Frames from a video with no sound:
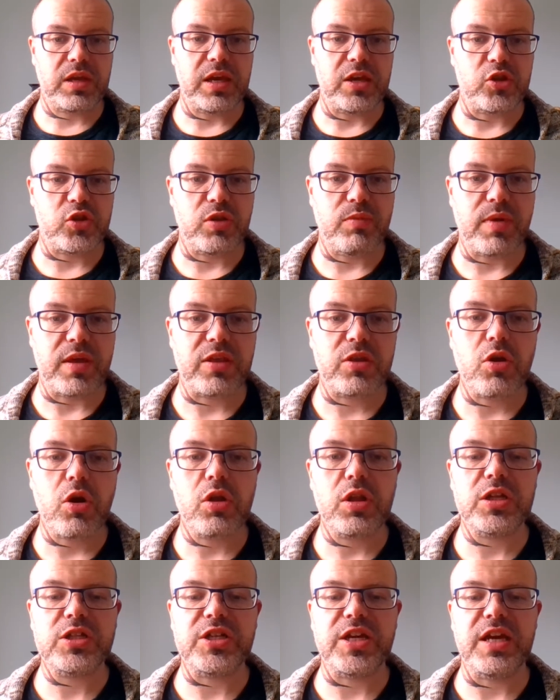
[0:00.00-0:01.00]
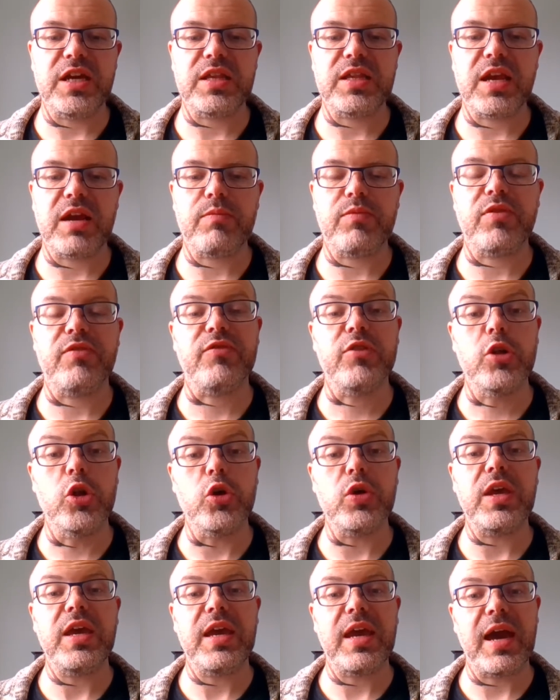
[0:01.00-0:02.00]
THC methodology in terms of
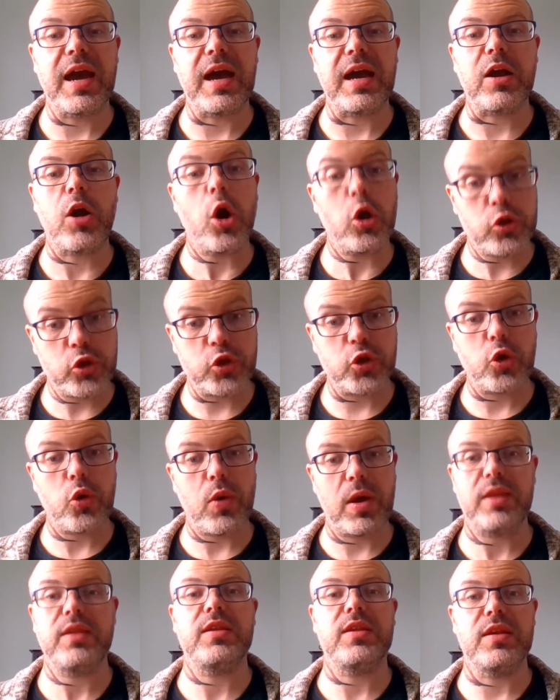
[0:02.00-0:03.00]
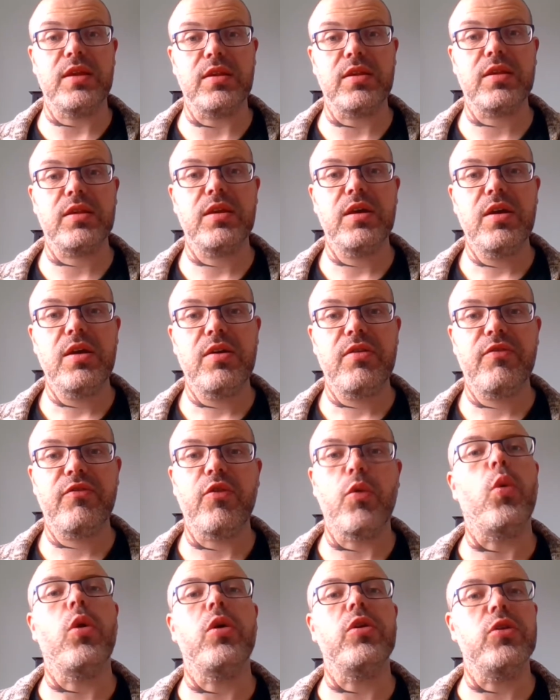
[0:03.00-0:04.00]
looking at consequences
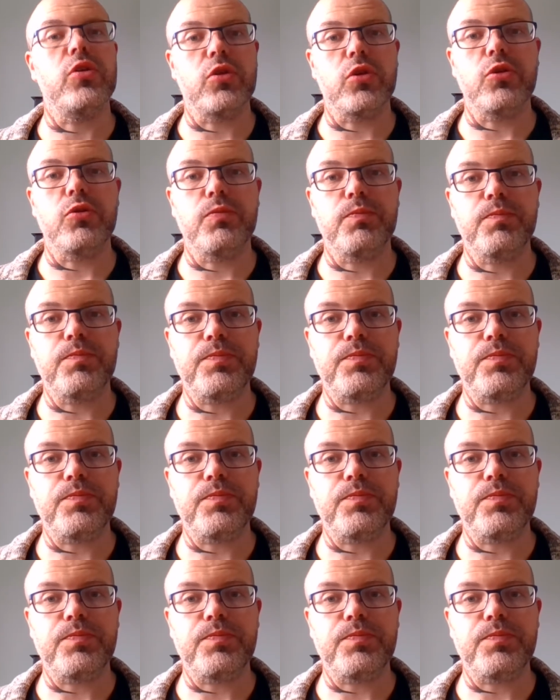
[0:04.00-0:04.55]
for what you do.